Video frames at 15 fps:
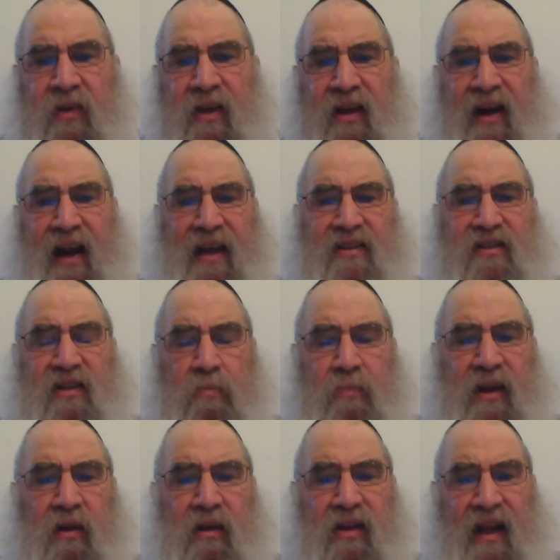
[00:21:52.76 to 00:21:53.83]
it has to
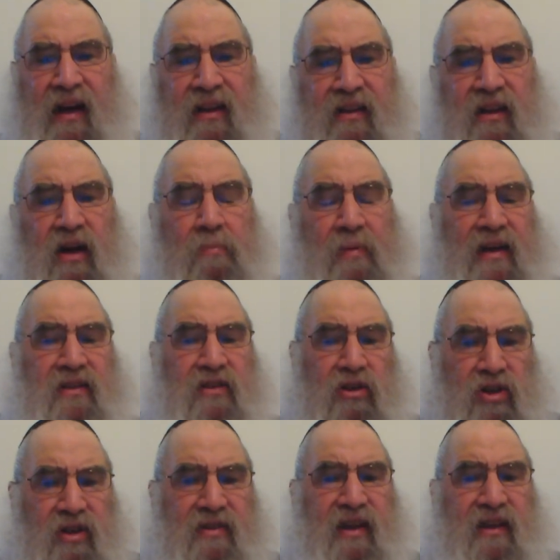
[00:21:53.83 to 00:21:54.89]
be that he did a Maisa. It
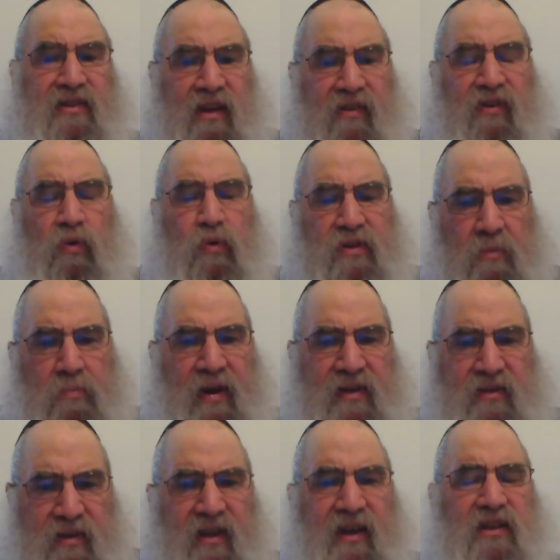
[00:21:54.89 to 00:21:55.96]
just says, if he was
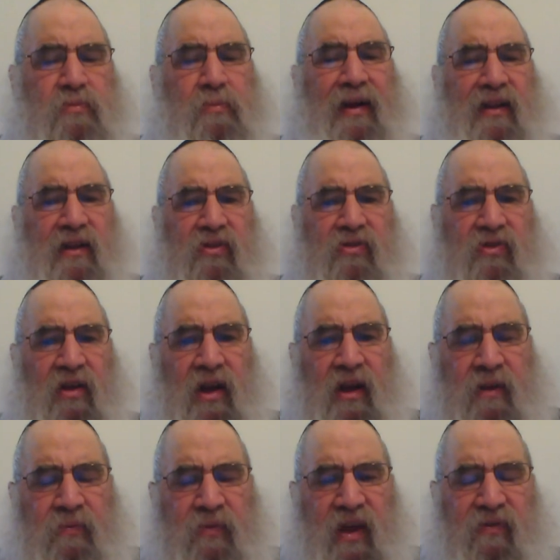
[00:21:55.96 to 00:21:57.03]
amazed, he gets Malkus.
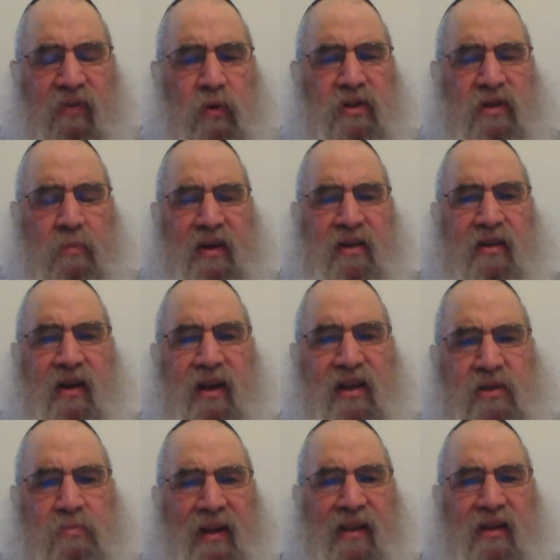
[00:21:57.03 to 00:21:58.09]
If he was amazed, he
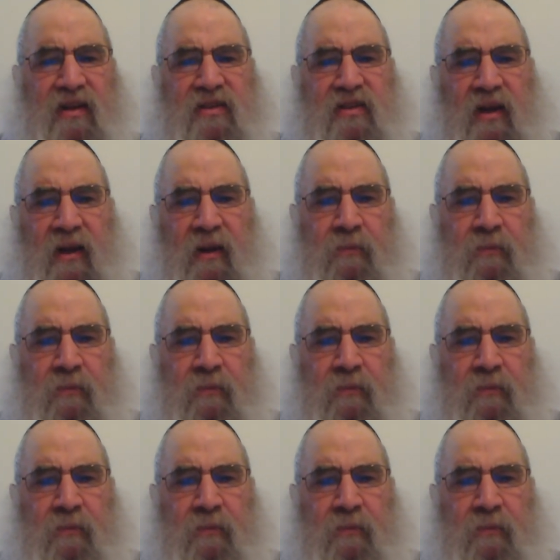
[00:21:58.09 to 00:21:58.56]
gets Malkus.